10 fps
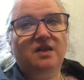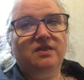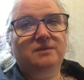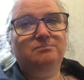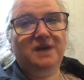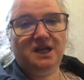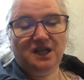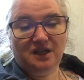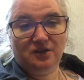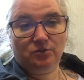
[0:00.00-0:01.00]
the
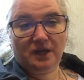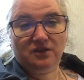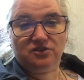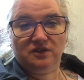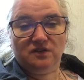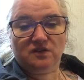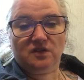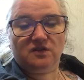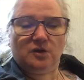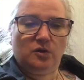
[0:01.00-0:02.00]
many iterations
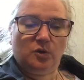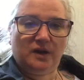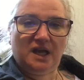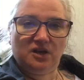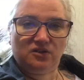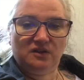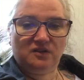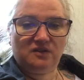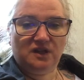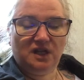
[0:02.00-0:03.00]
so you can actually
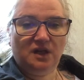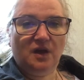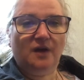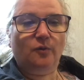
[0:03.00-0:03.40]
see